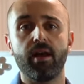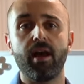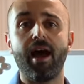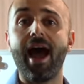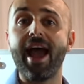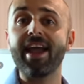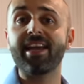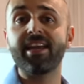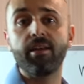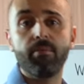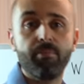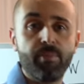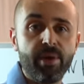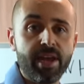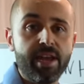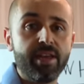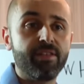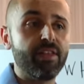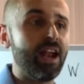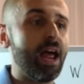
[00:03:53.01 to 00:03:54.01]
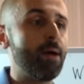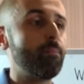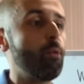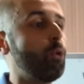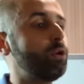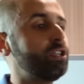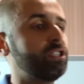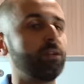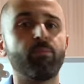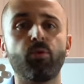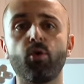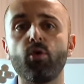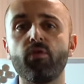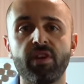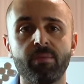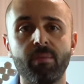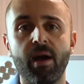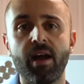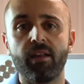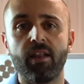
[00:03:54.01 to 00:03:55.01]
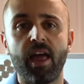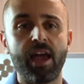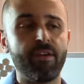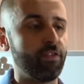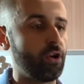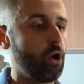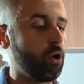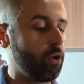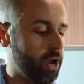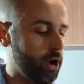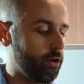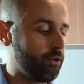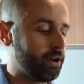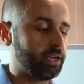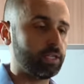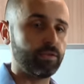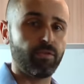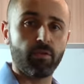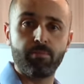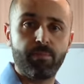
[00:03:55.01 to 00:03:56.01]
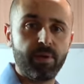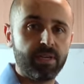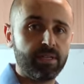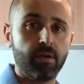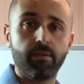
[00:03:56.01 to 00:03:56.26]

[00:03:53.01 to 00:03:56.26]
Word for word: I can be, that I'm always improving my life in all areas, from